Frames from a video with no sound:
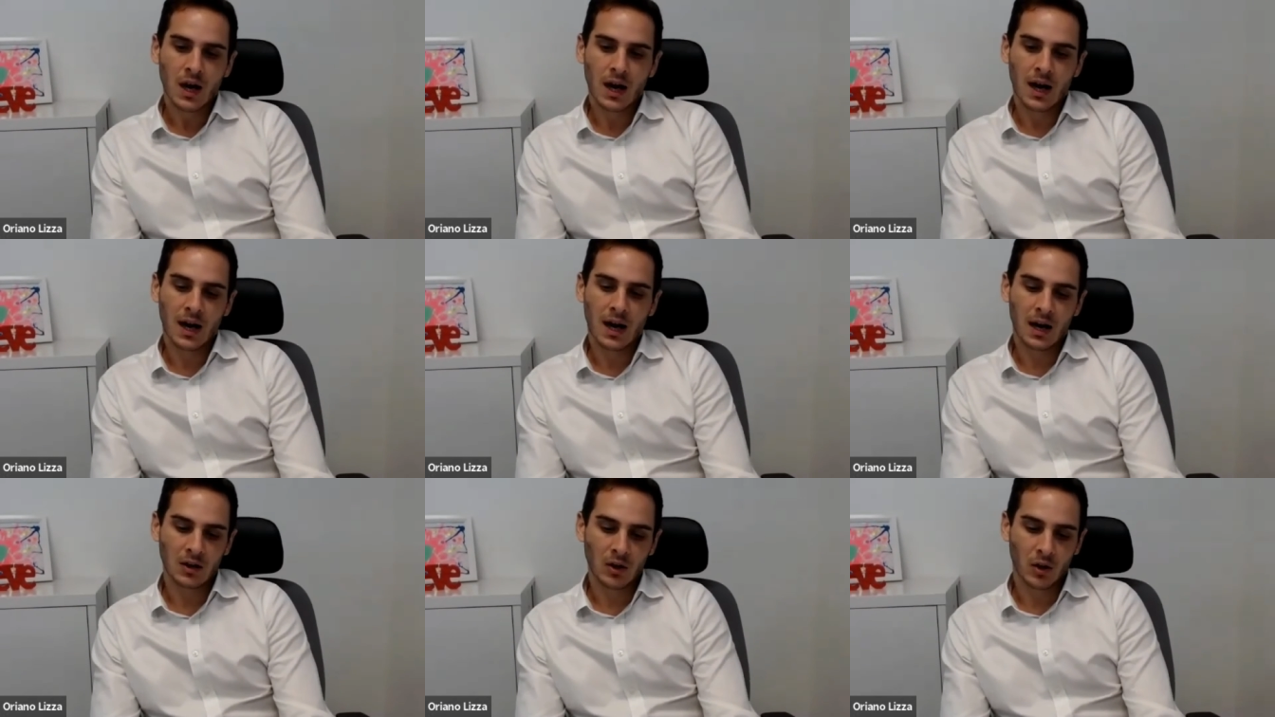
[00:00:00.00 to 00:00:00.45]

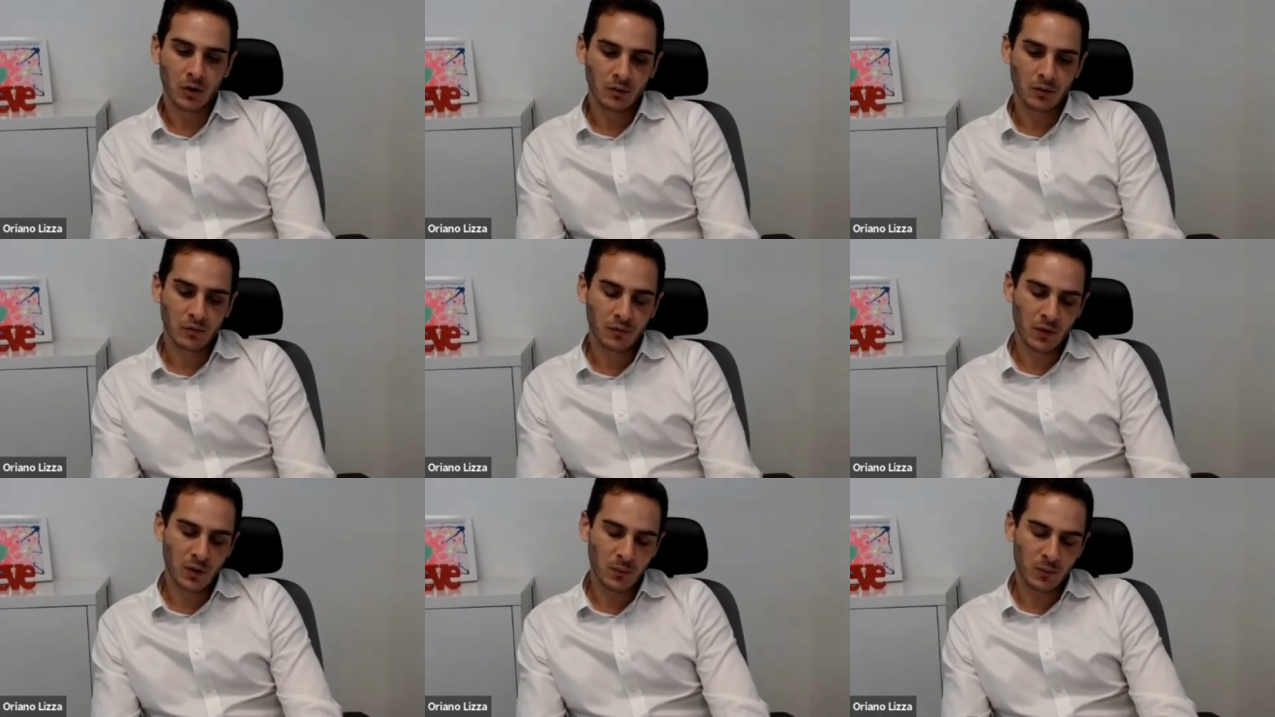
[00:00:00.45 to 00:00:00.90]
a lot
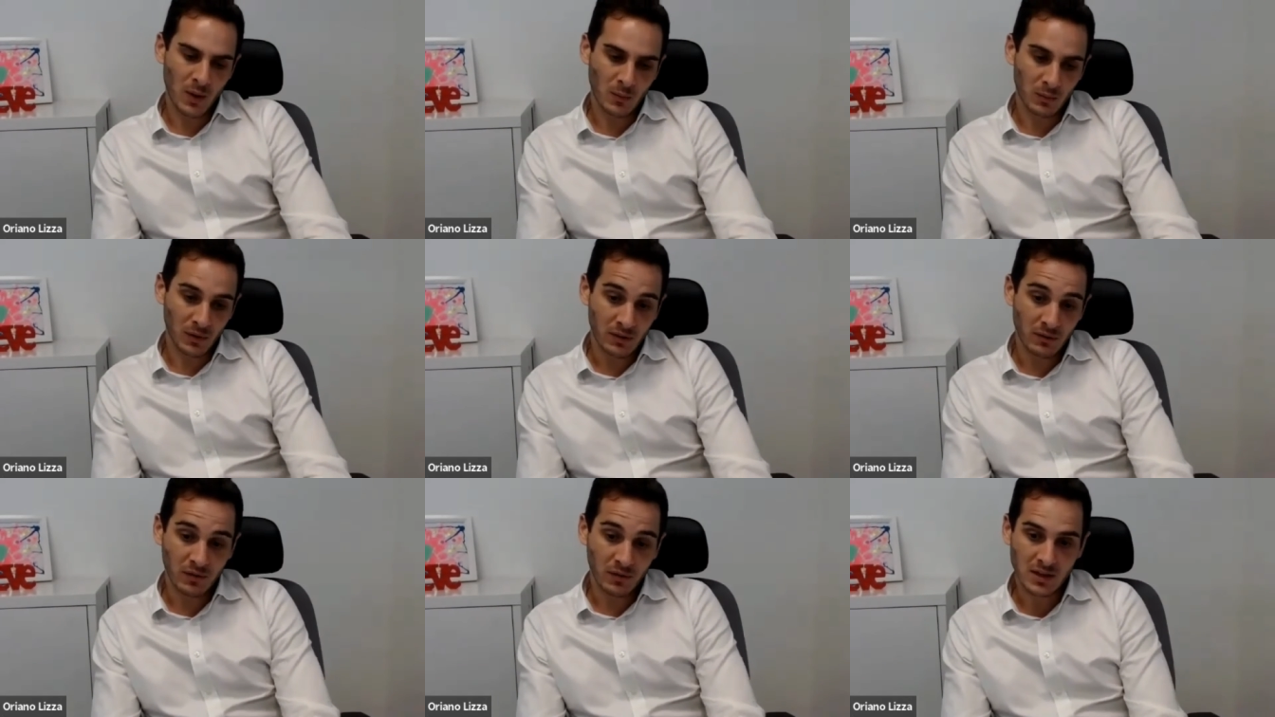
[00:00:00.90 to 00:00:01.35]
of
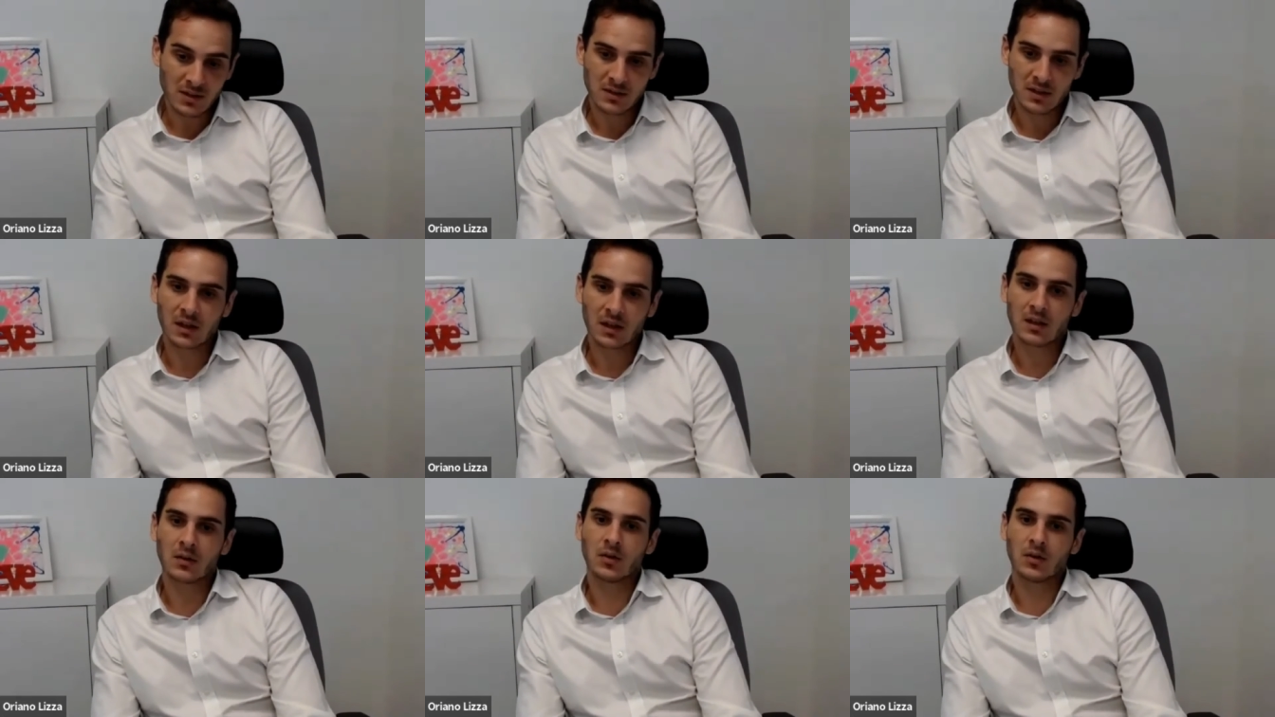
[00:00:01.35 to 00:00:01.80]
people
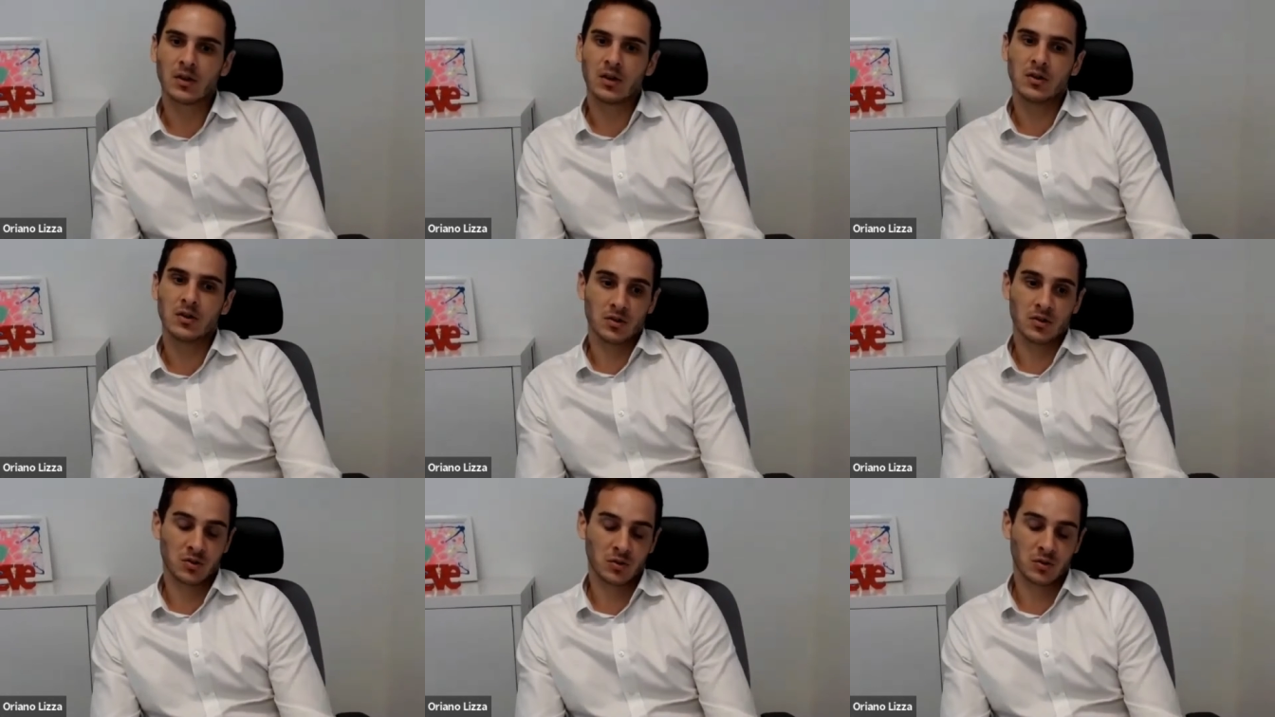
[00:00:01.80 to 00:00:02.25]
investing in
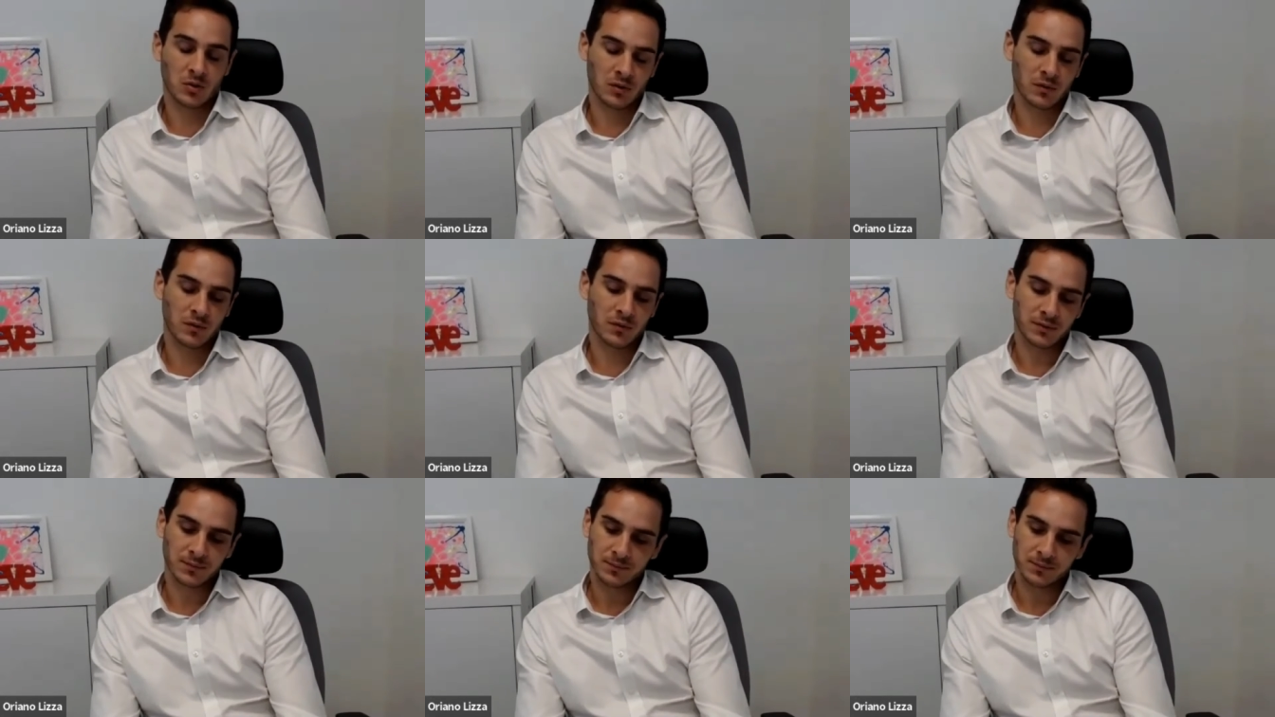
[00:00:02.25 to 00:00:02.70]
your
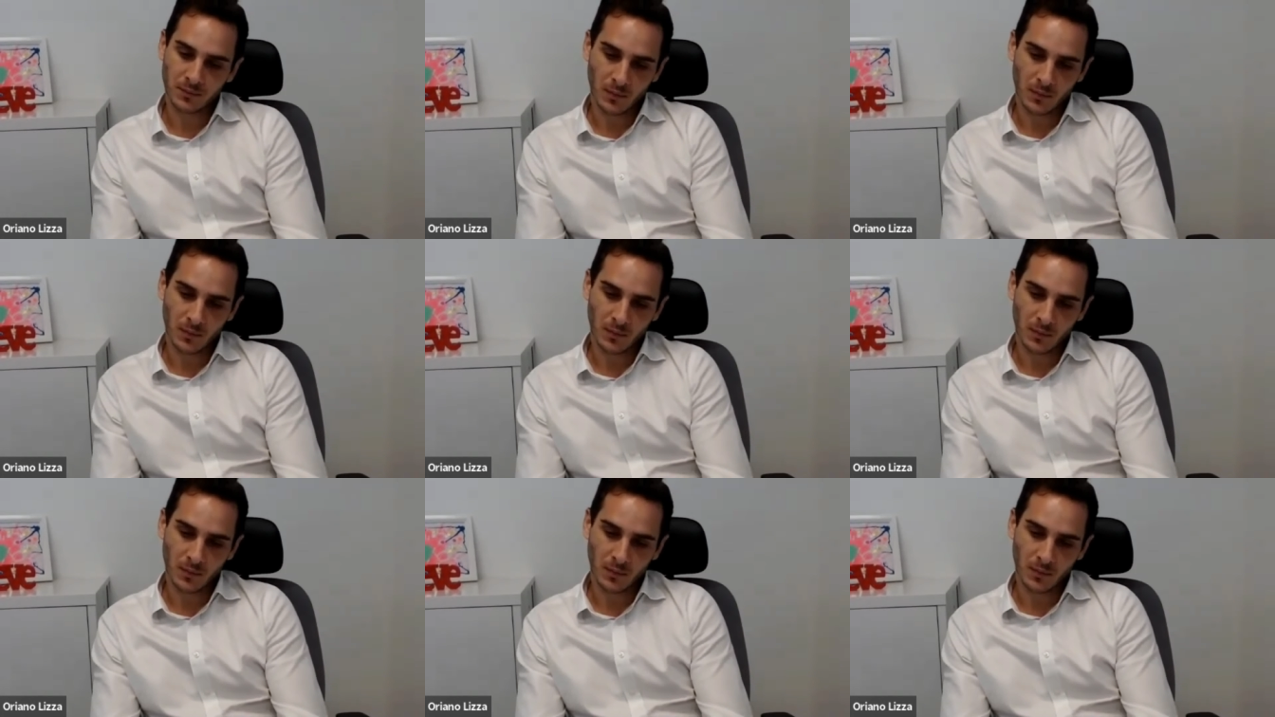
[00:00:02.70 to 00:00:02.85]
sort of,